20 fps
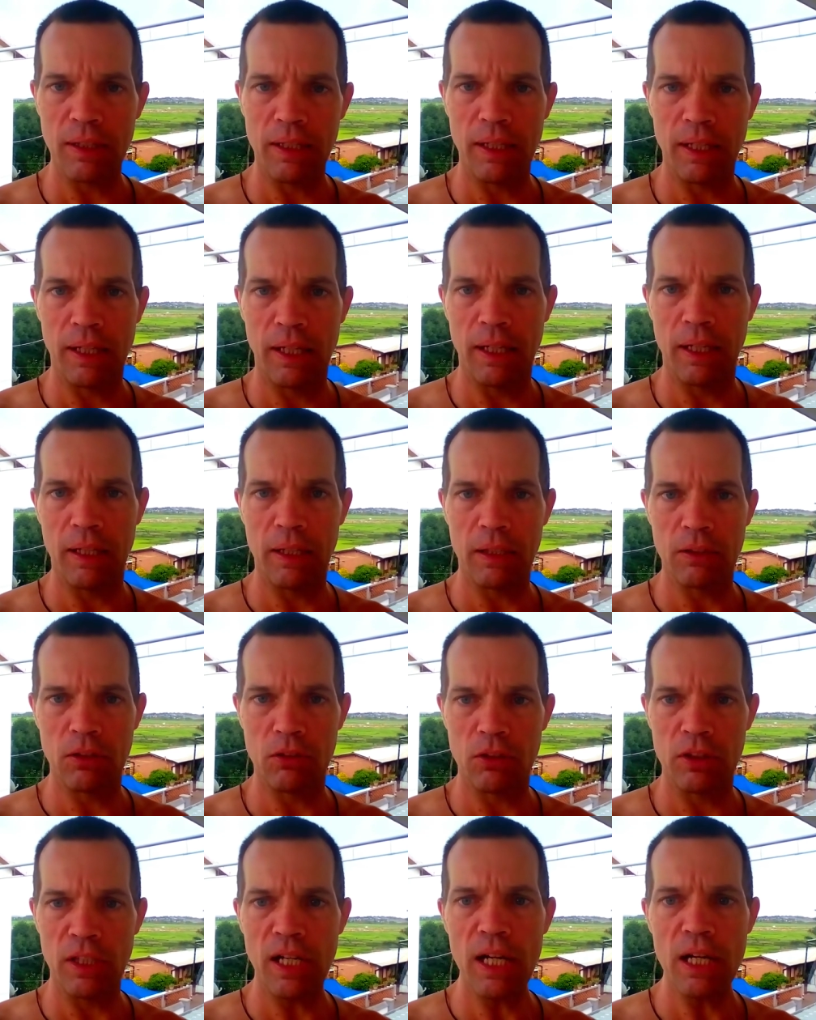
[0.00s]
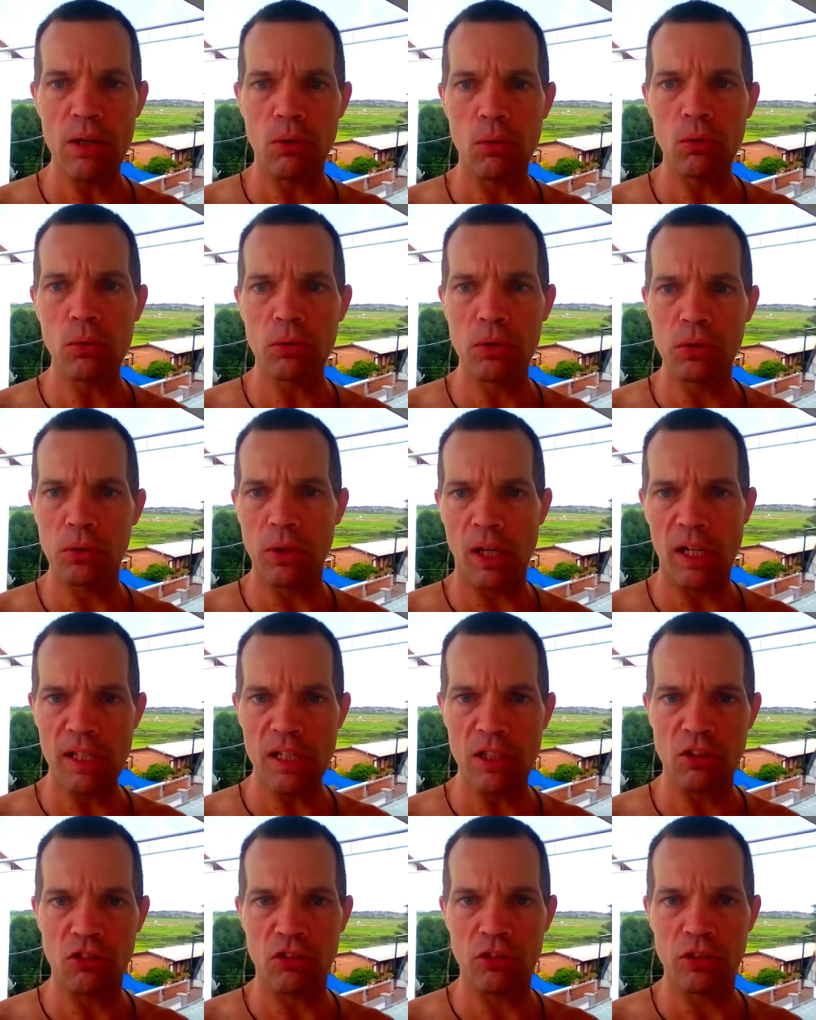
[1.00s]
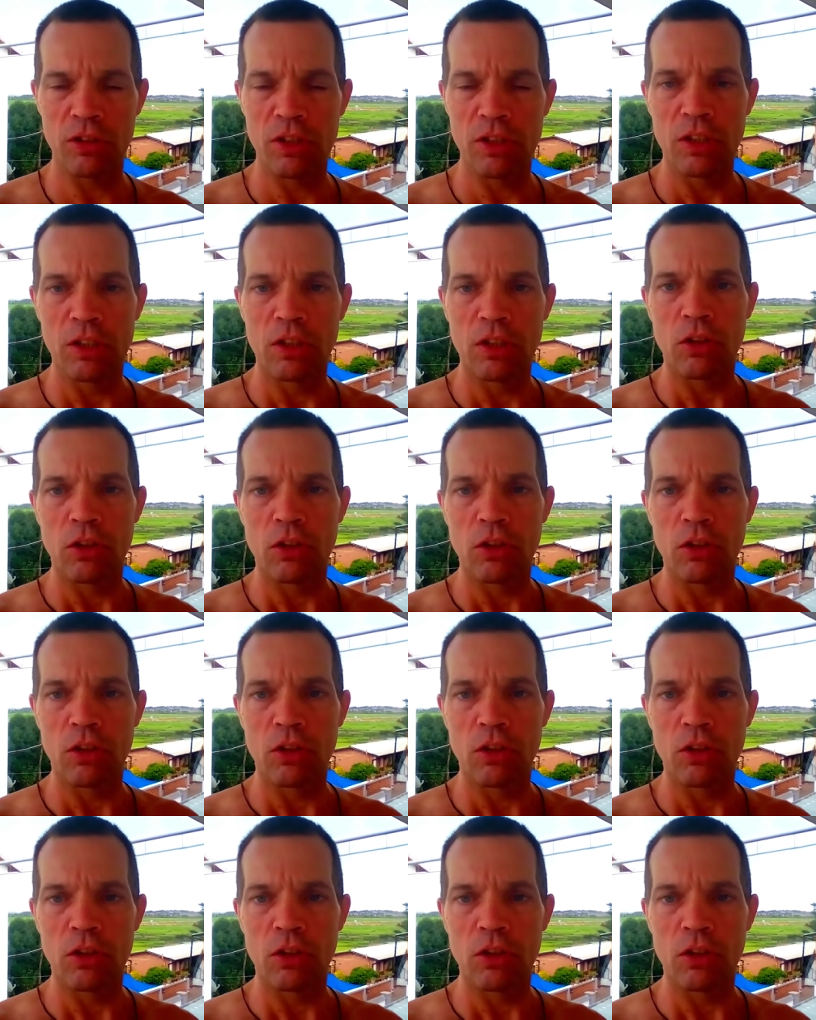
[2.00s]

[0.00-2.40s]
And yeah, all good ideas.